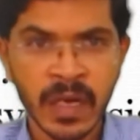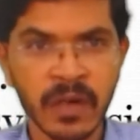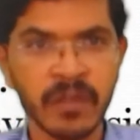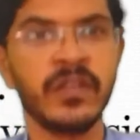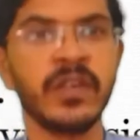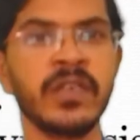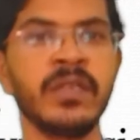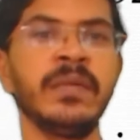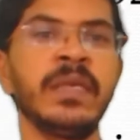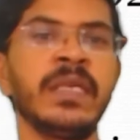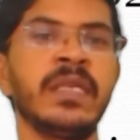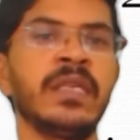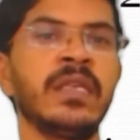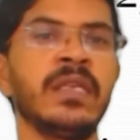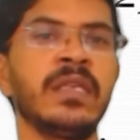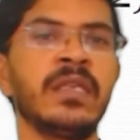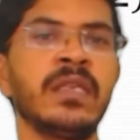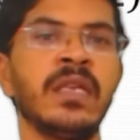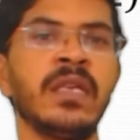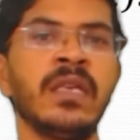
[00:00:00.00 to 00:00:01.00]
food
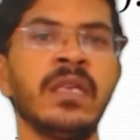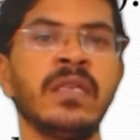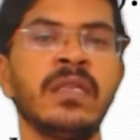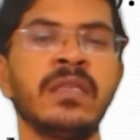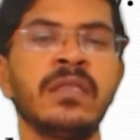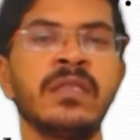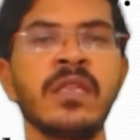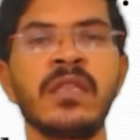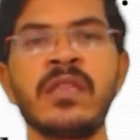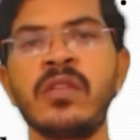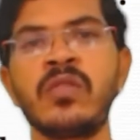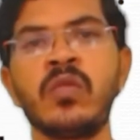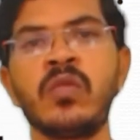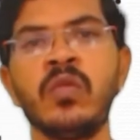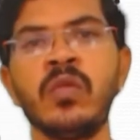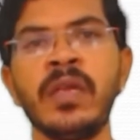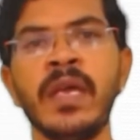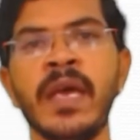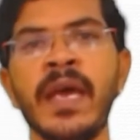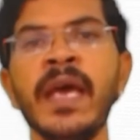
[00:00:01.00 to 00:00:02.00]
material. This is
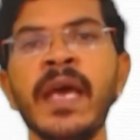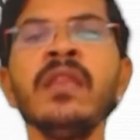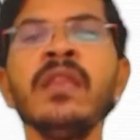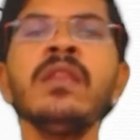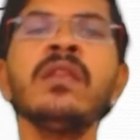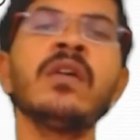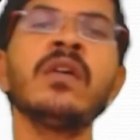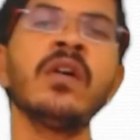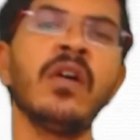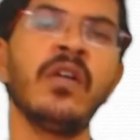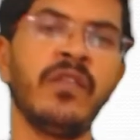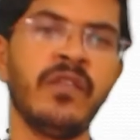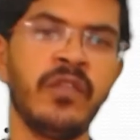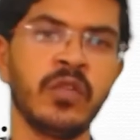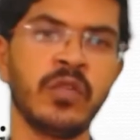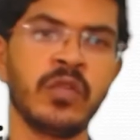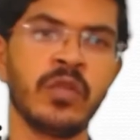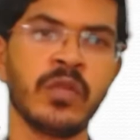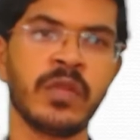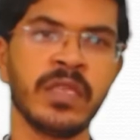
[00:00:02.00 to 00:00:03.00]
called as
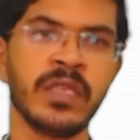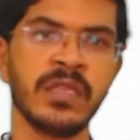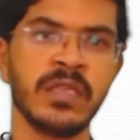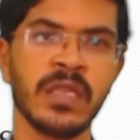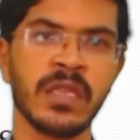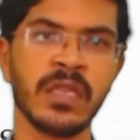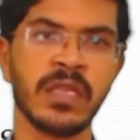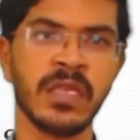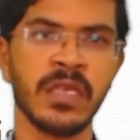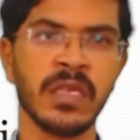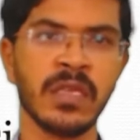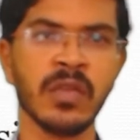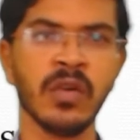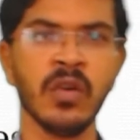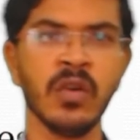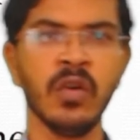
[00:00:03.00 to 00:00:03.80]
photosynthesis.